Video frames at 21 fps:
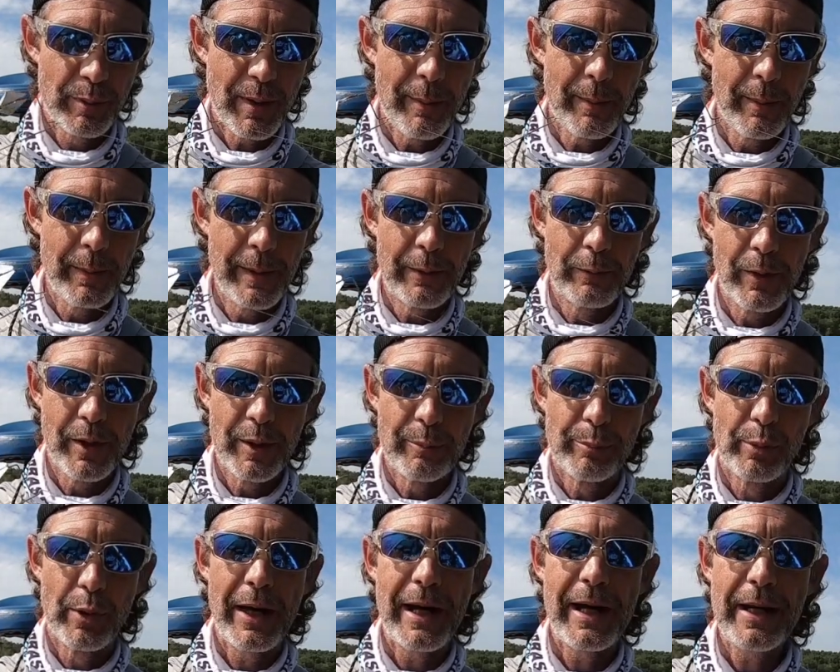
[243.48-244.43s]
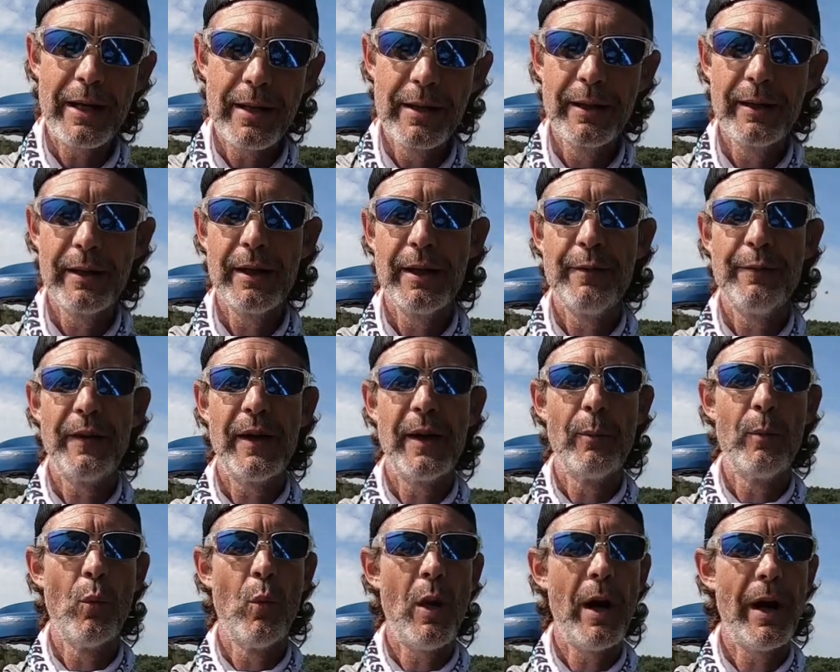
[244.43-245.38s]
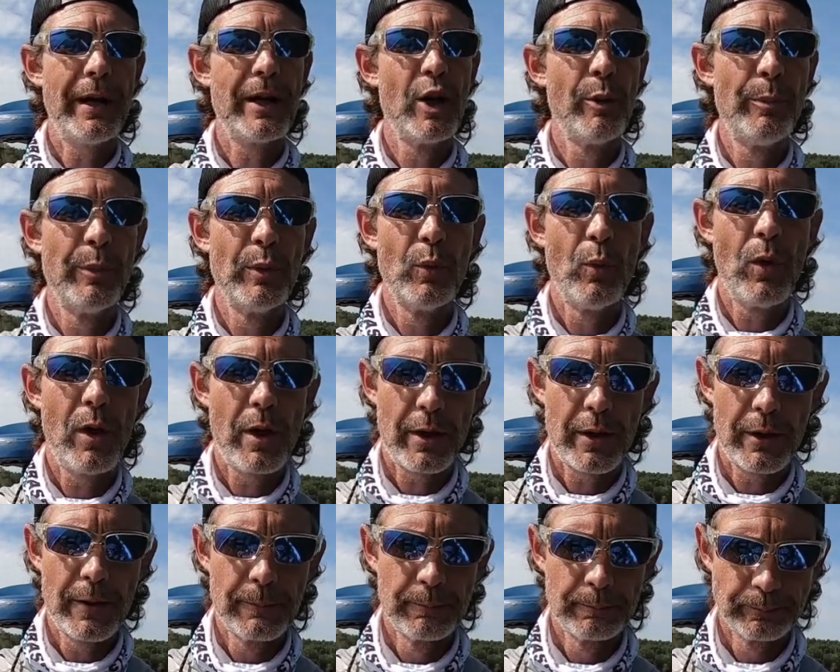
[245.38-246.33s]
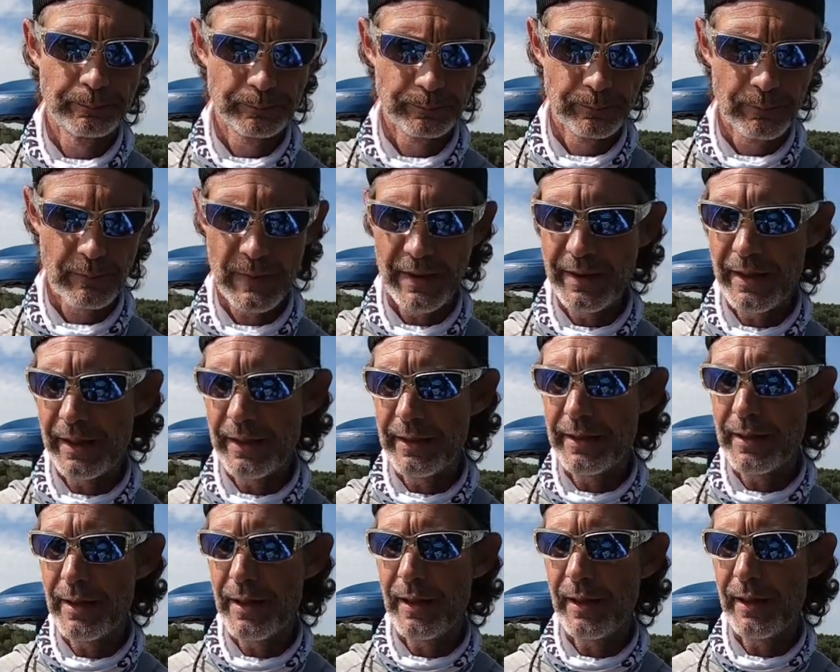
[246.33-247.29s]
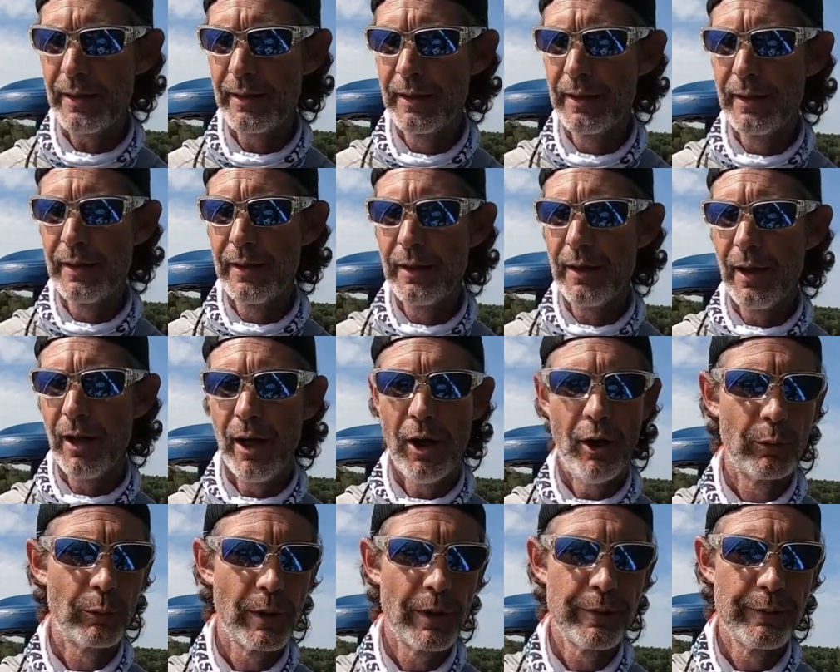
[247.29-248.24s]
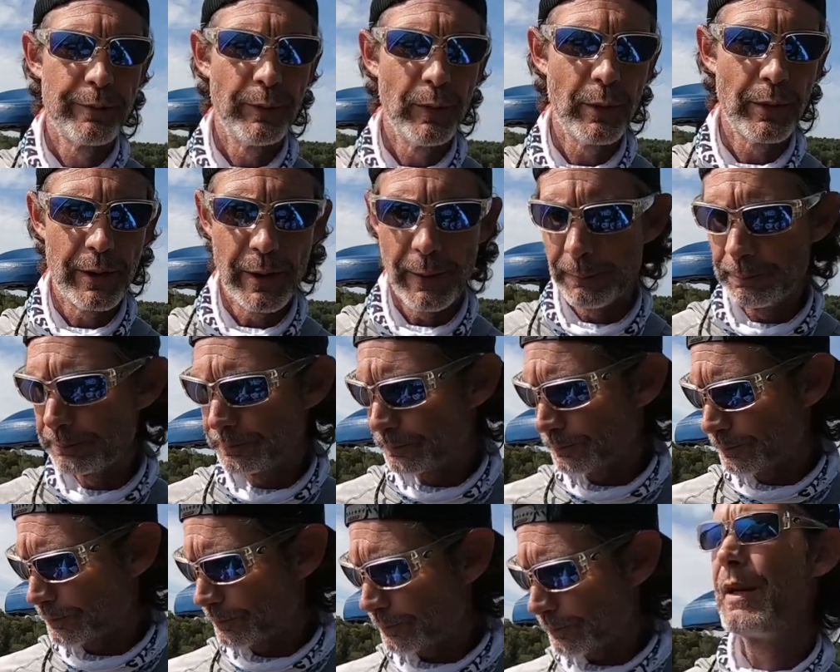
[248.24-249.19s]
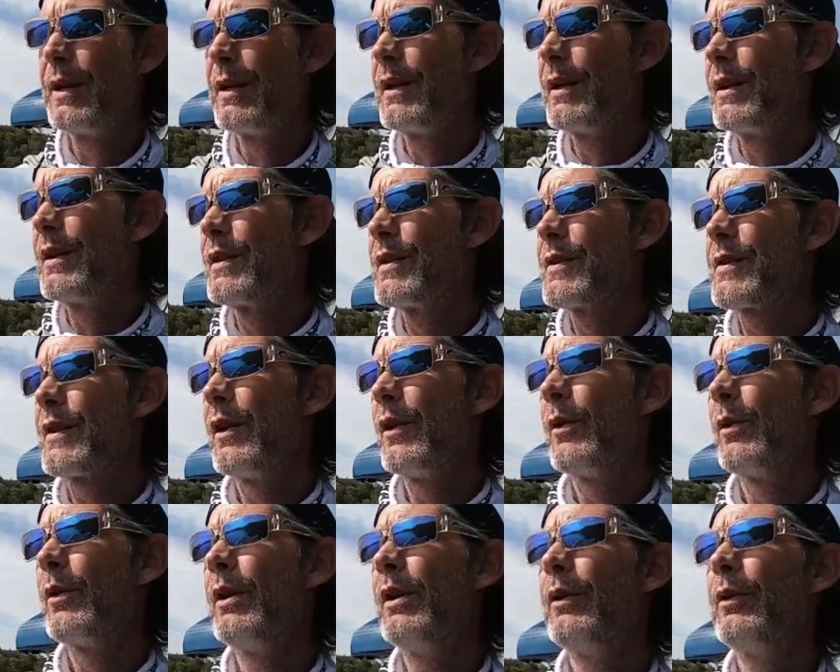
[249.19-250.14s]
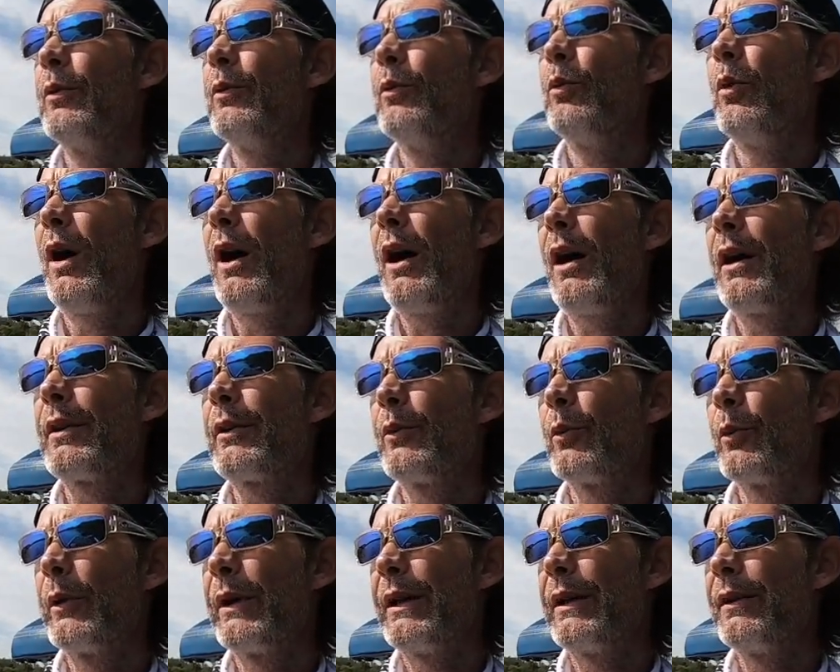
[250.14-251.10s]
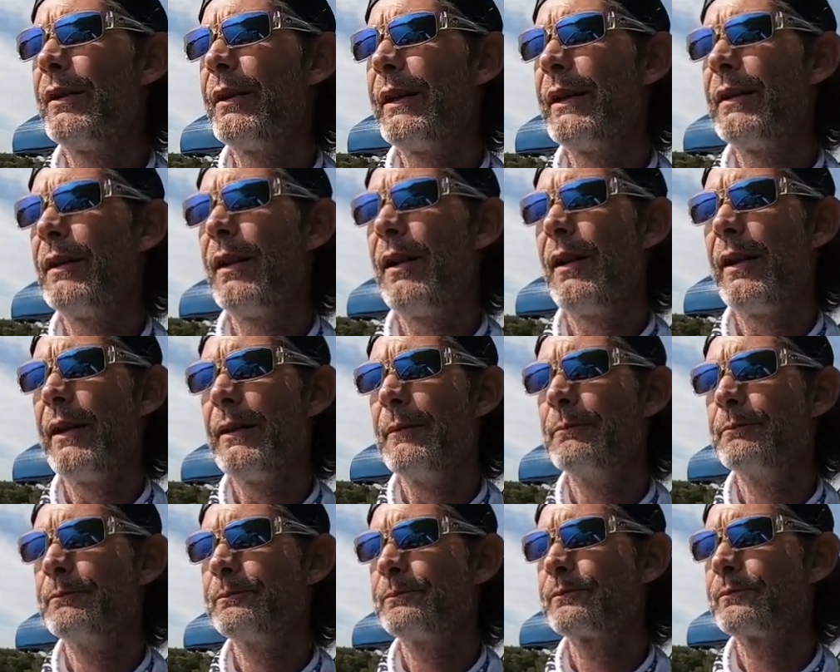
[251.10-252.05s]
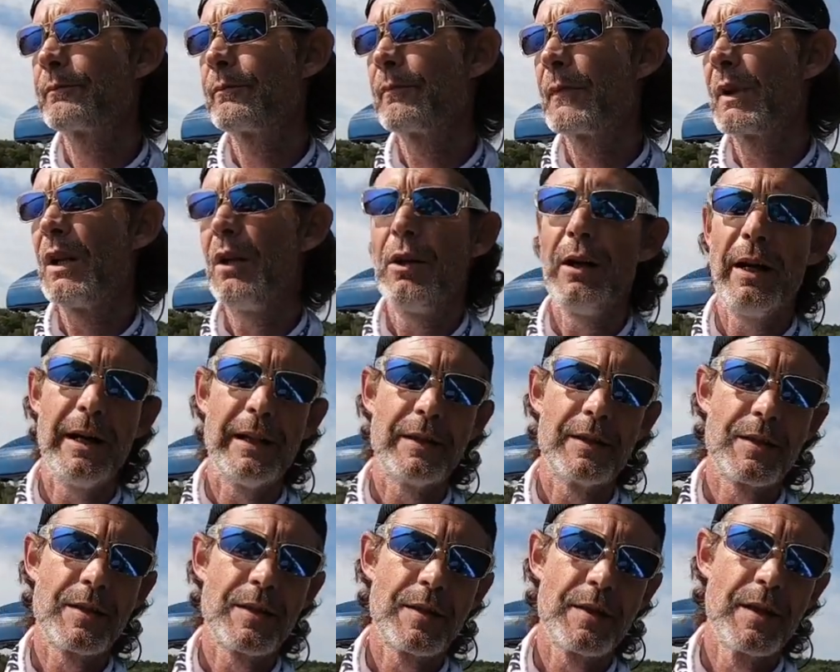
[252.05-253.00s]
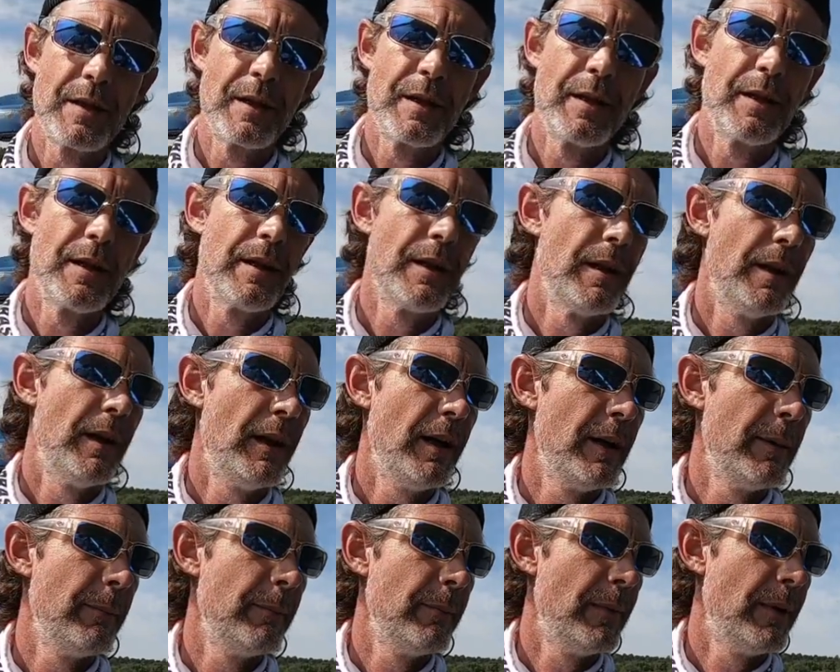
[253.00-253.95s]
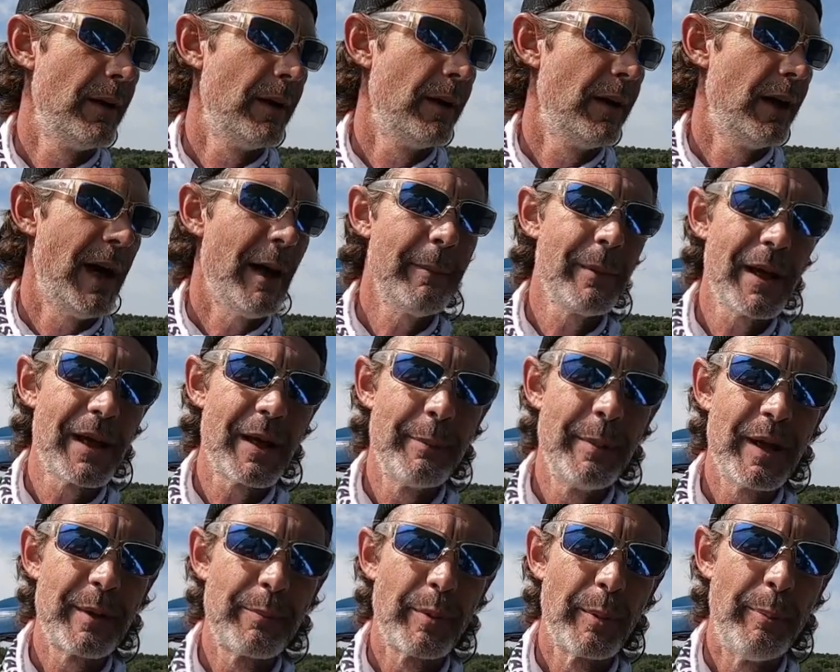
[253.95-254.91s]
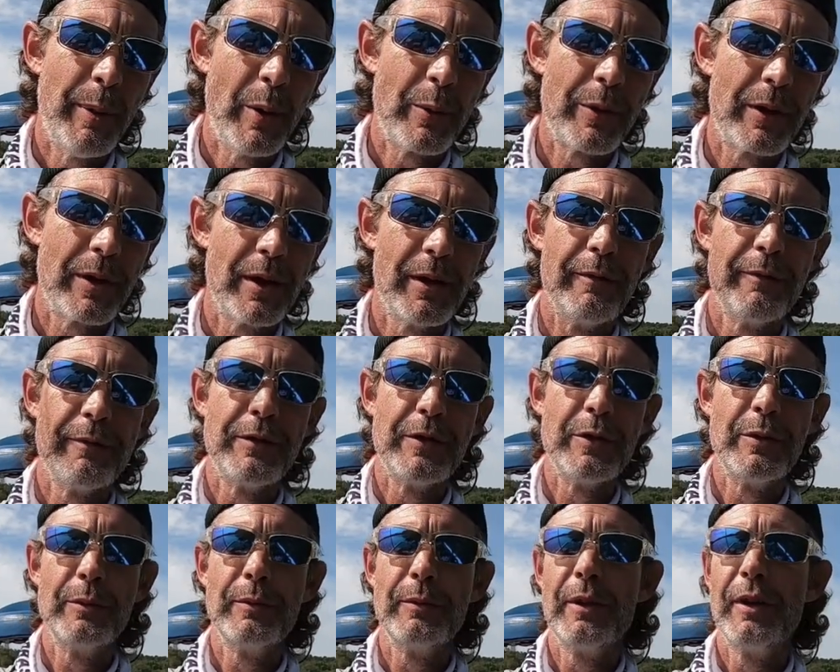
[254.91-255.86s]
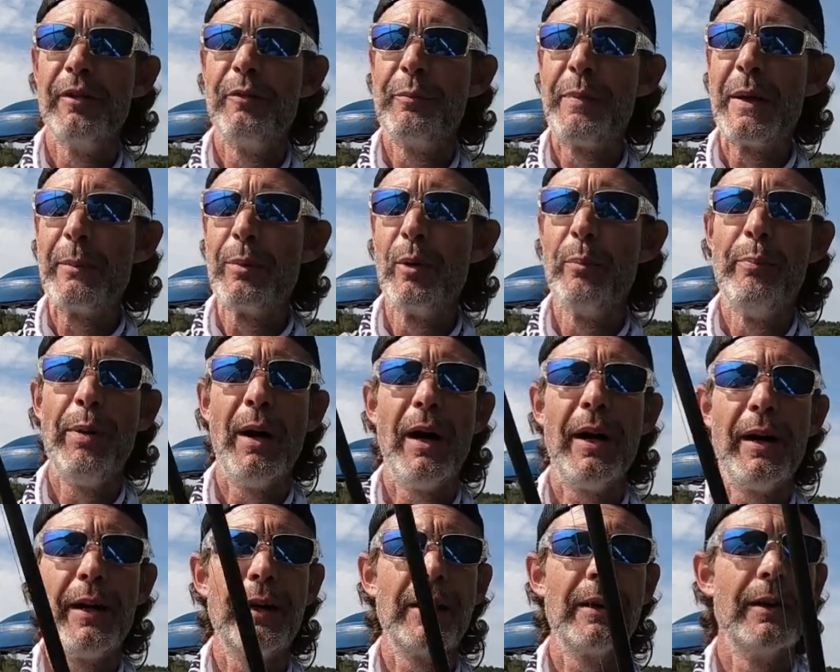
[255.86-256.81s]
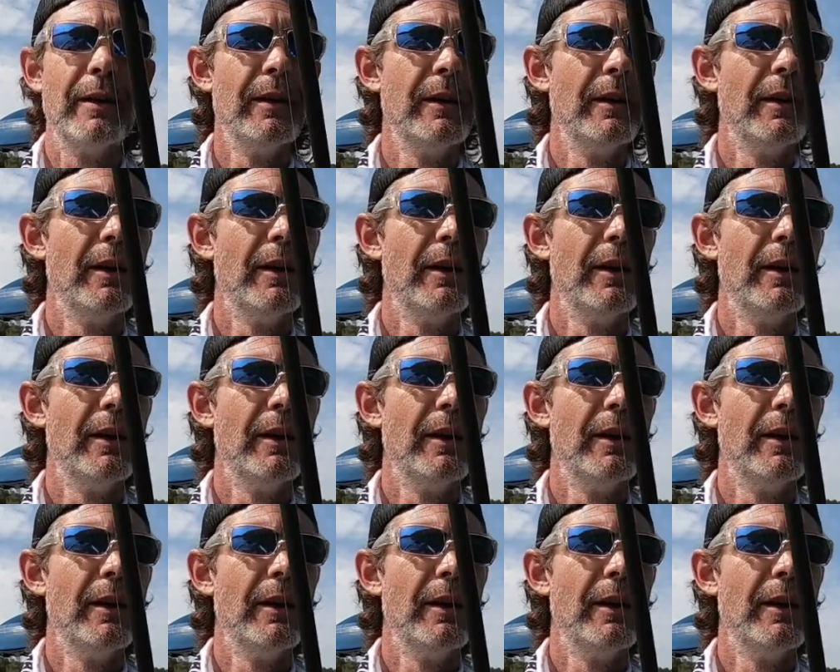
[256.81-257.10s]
probably run braid. If I'm wide open water, then I'll run fluoro. So rod, reel, and line. All right. I'm not a big proponent of people buying